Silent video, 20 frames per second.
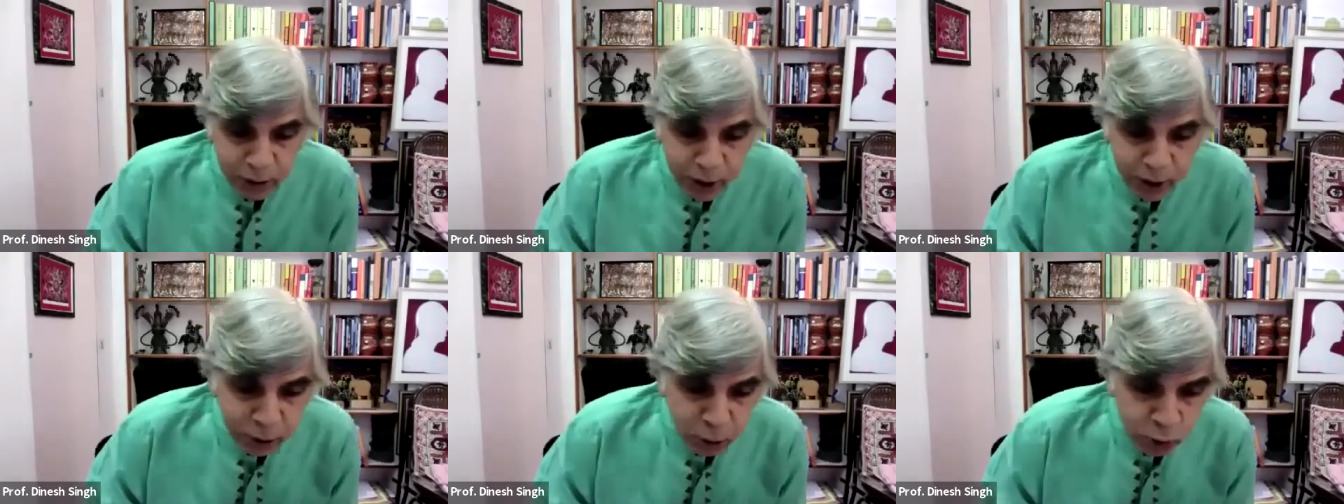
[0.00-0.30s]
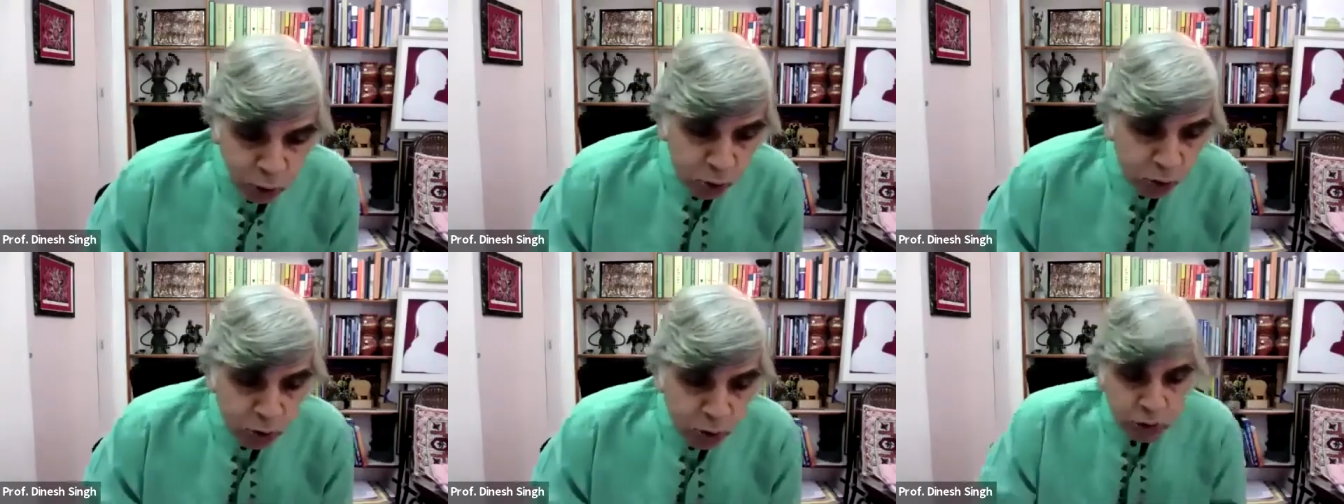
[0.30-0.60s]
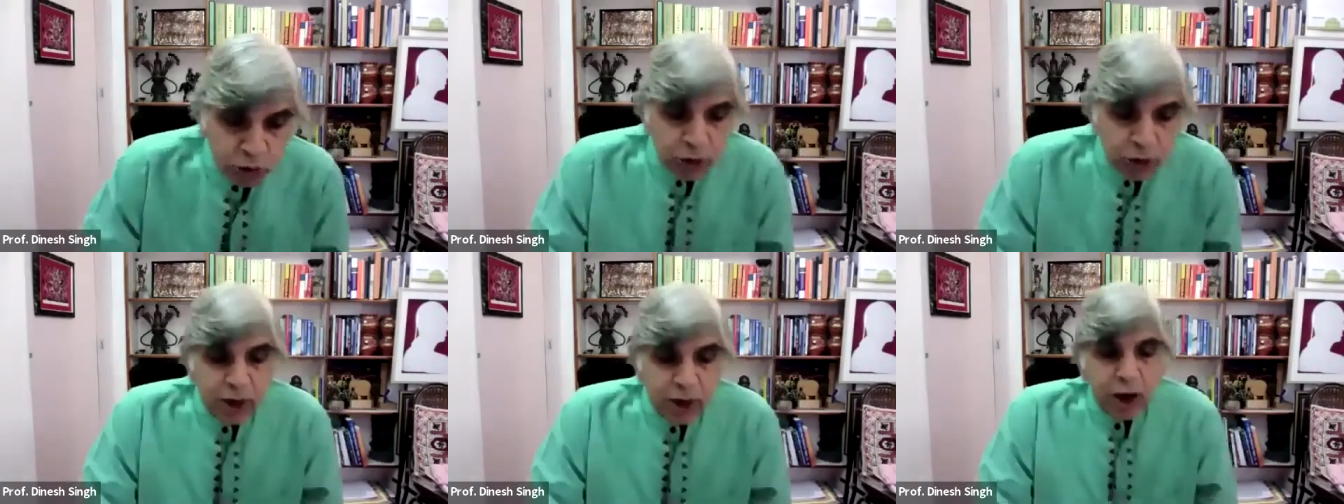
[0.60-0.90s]
They
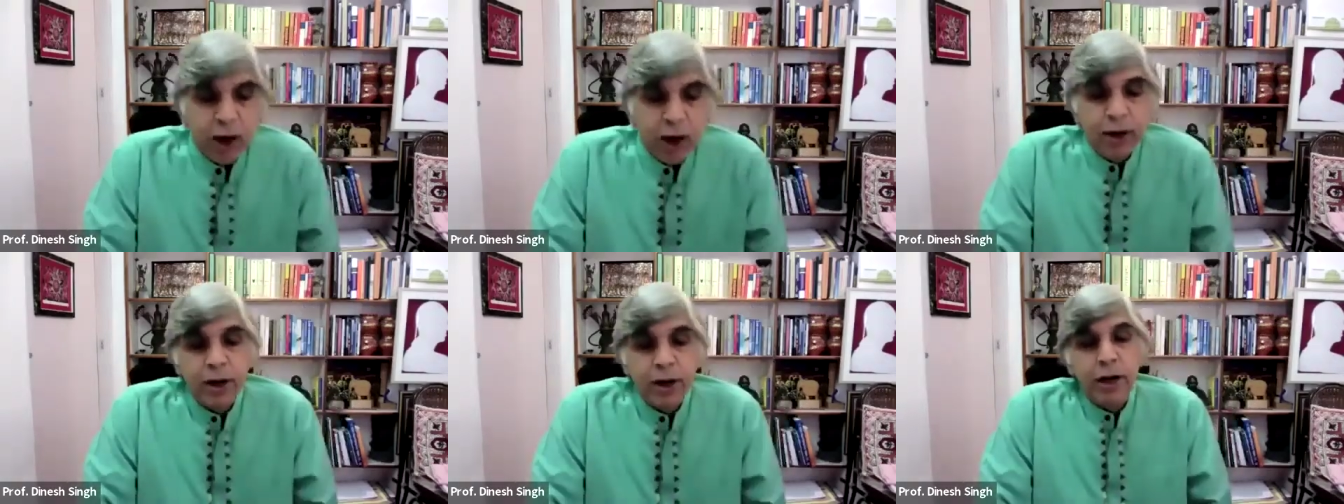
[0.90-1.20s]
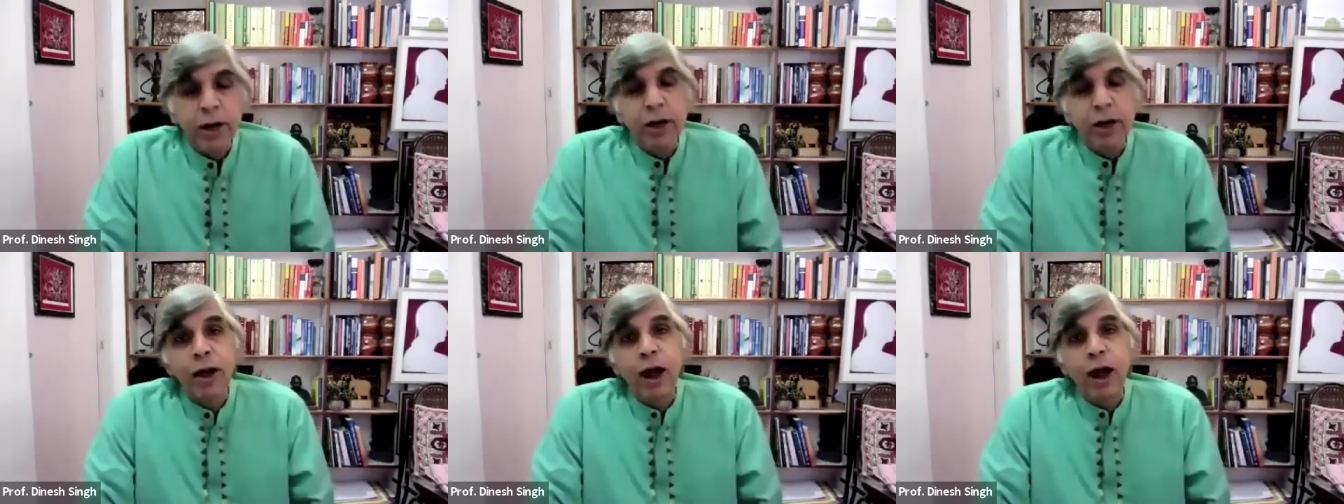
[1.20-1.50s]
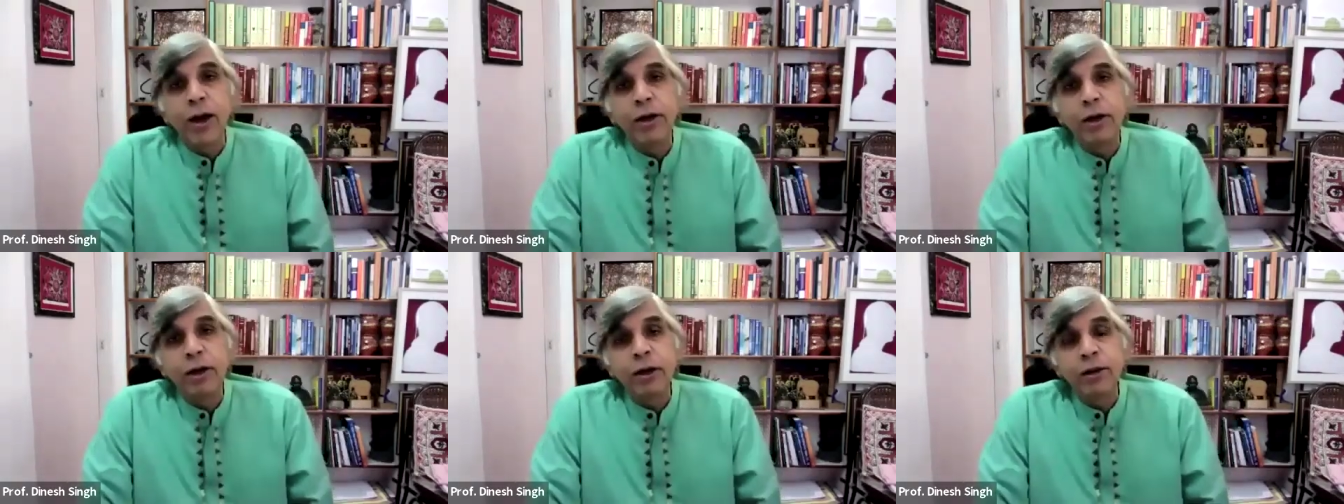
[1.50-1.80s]
took
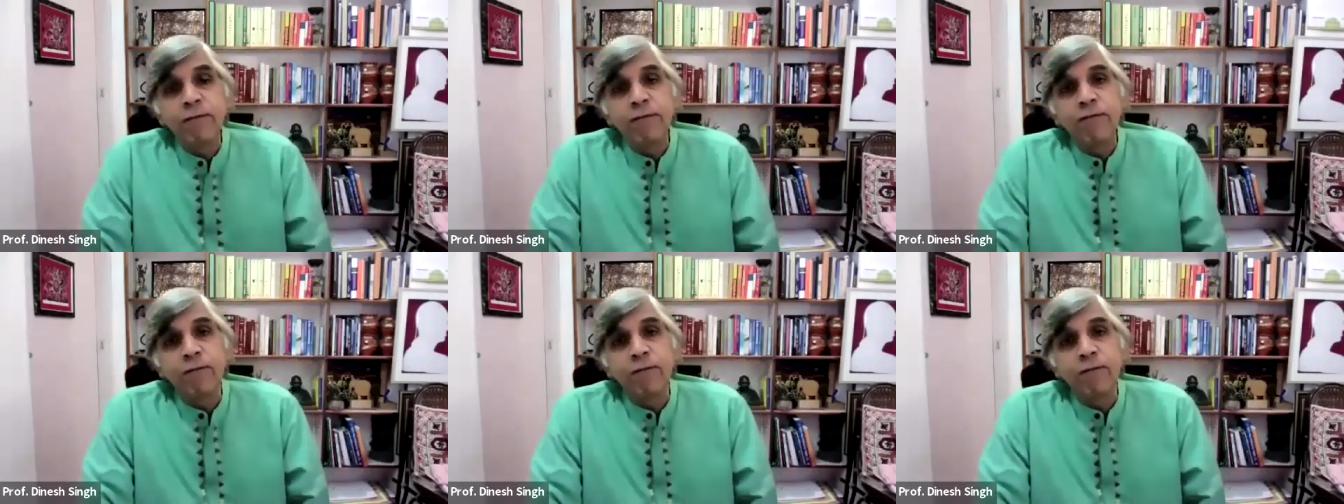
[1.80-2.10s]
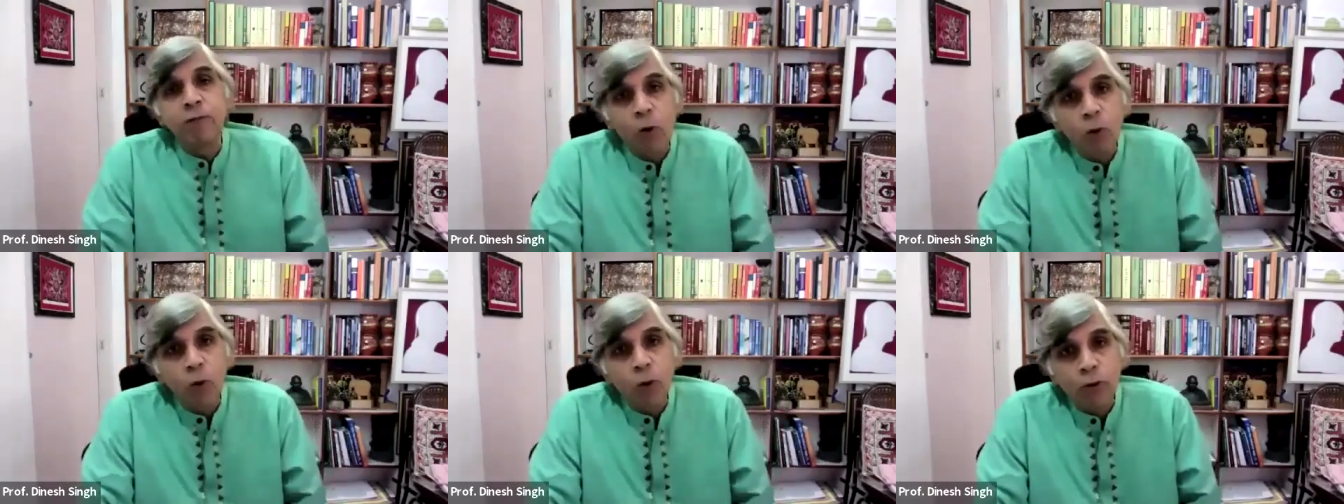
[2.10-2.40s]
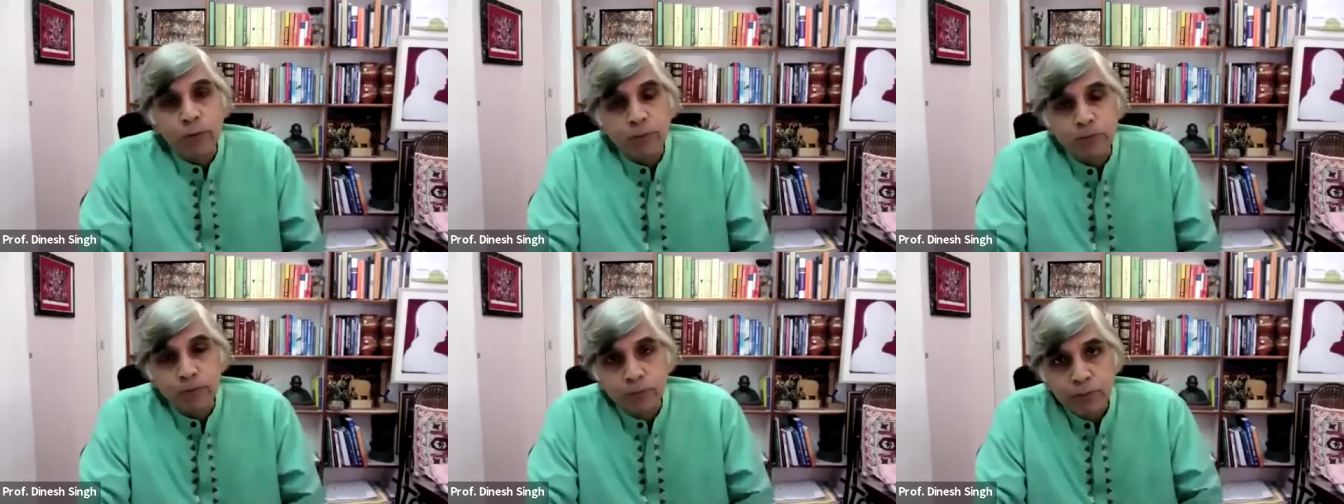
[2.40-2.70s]

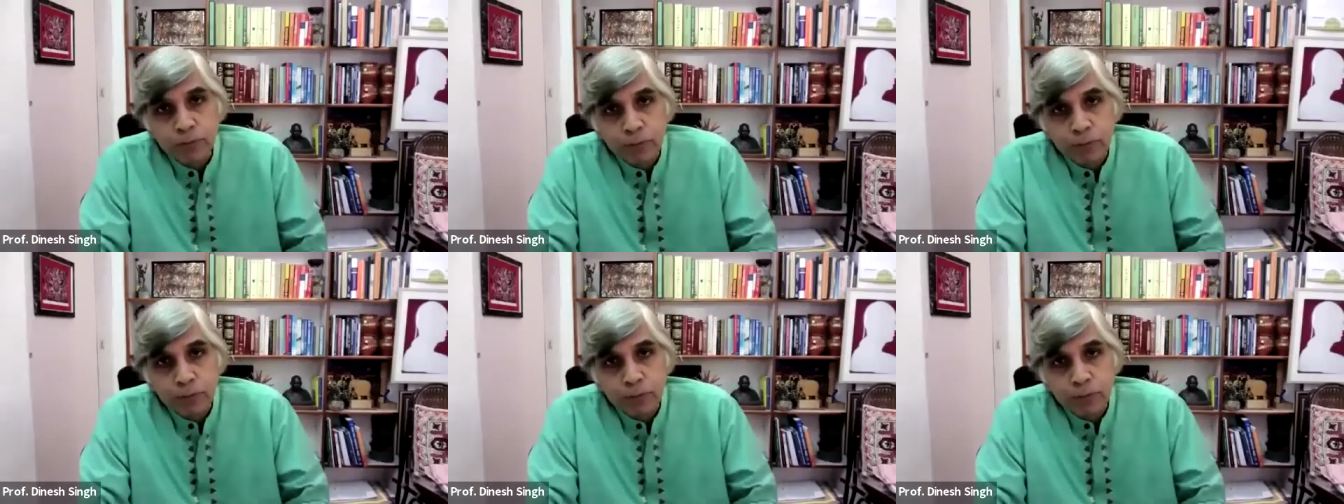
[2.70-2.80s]
394